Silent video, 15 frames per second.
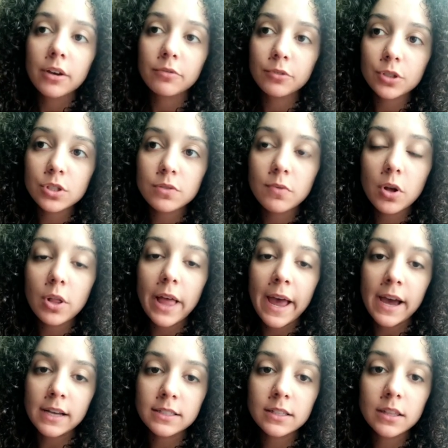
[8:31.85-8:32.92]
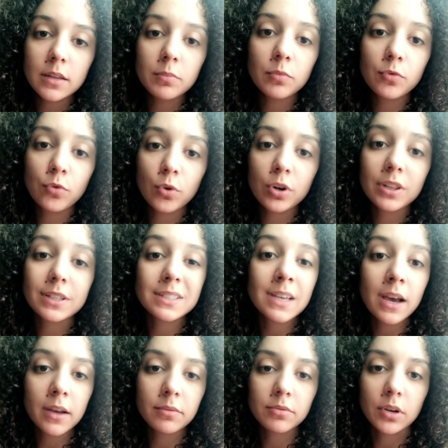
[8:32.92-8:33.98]
First of all, ask them for the
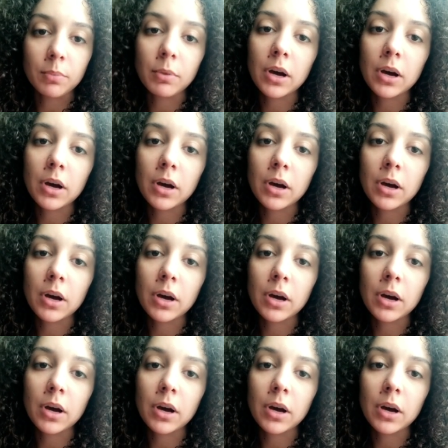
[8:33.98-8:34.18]
time frame.